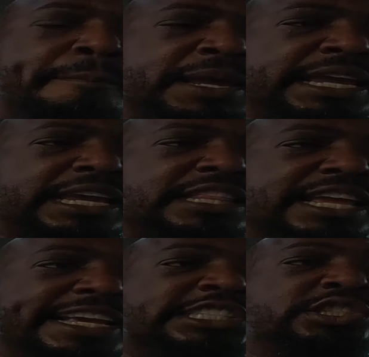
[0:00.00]
me,
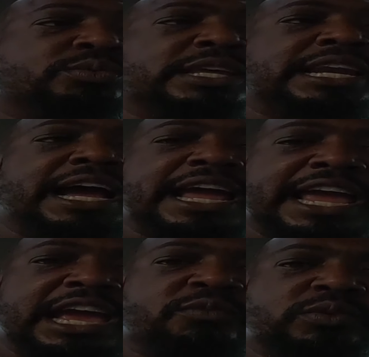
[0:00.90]
the issue that I
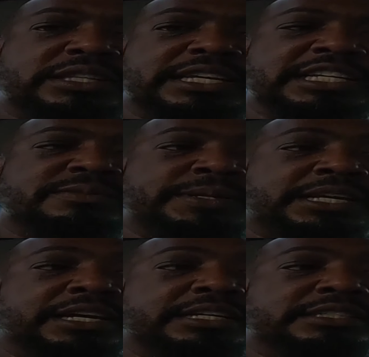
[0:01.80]
have with it is
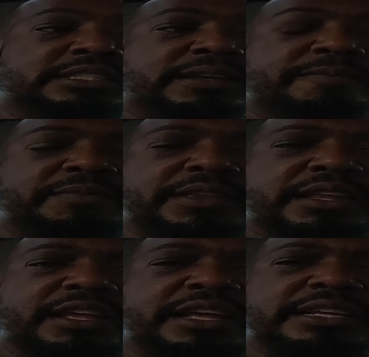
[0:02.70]
because
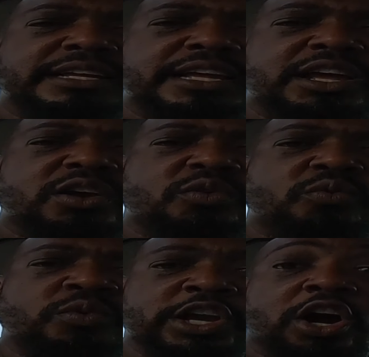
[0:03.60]

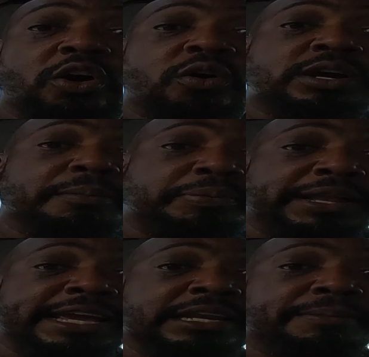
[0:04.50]
we all
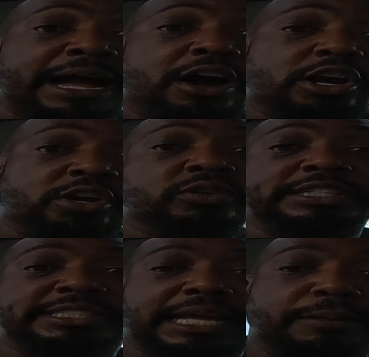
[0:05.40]
complain about
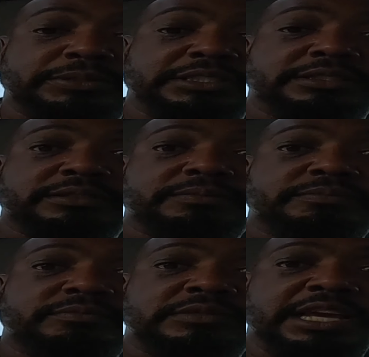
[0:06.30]
early stoppages.
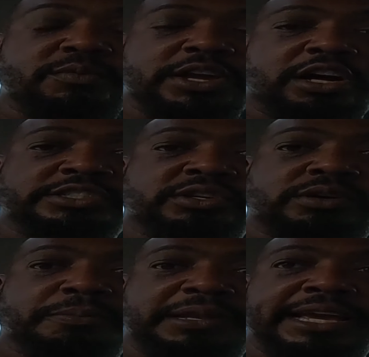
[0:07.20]
Then we also
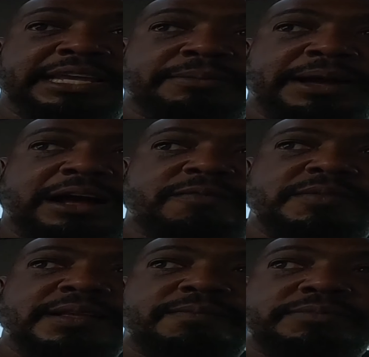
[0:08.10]
complain about
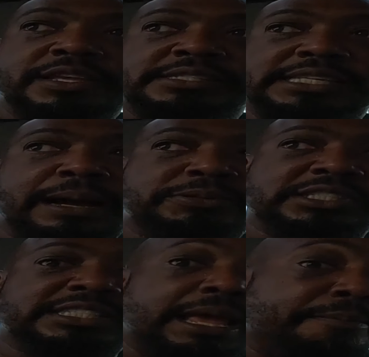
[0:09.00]
the
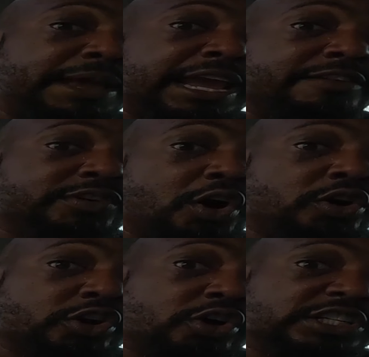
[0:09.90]
stoppages that may have
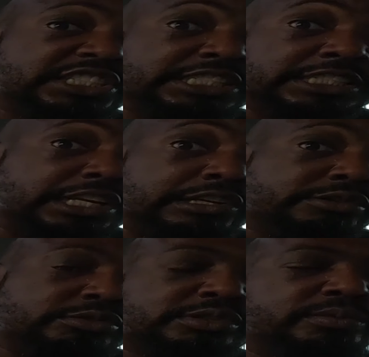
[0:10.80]
gone on just a
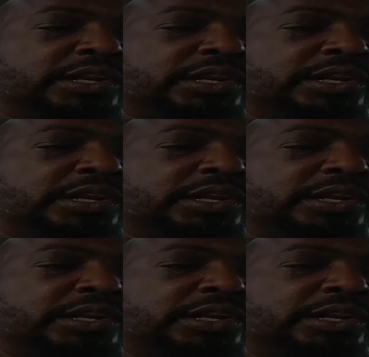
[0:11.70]
little too